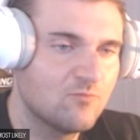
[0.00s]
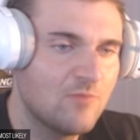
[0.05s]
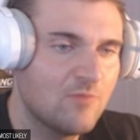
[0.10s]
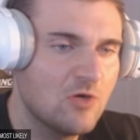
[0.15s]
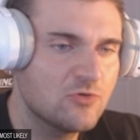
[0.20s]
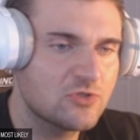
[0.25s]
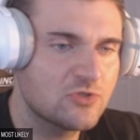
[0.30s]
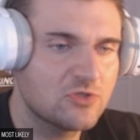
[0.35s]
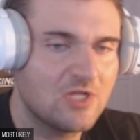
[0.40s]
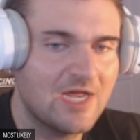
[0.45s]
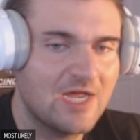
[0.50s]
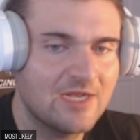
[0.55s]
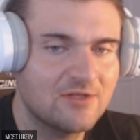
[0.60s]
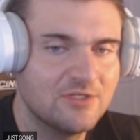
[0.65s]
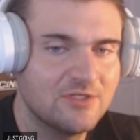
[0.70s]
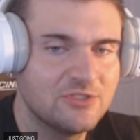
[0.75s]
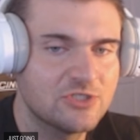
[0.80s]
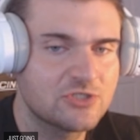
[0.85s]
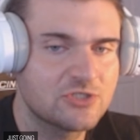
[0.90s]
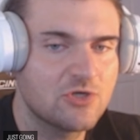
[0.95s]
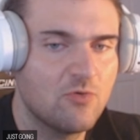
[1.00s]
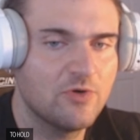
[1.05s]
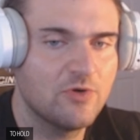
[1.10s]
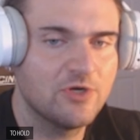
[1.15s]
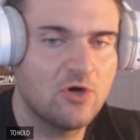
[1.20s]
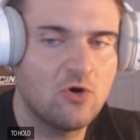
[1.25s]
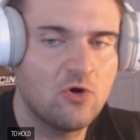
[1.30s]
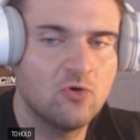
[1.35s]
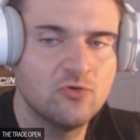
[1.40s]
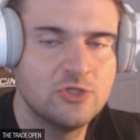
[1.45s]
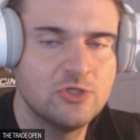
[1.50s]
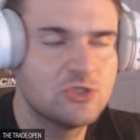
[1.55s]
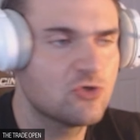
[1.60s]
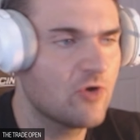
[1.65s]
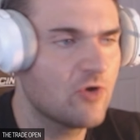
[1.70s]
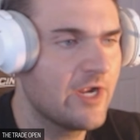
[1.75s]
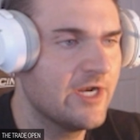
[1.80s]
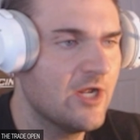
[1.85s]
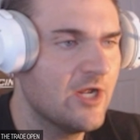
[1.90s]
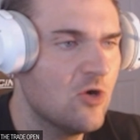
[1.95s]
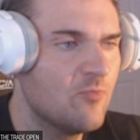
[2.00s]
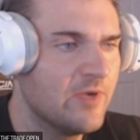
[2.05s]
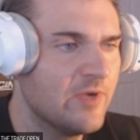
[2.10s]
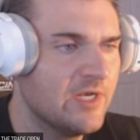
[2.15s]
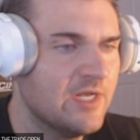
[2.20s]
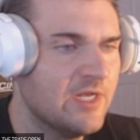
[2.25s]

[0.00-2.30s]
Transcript: most likely just going to hold the trade open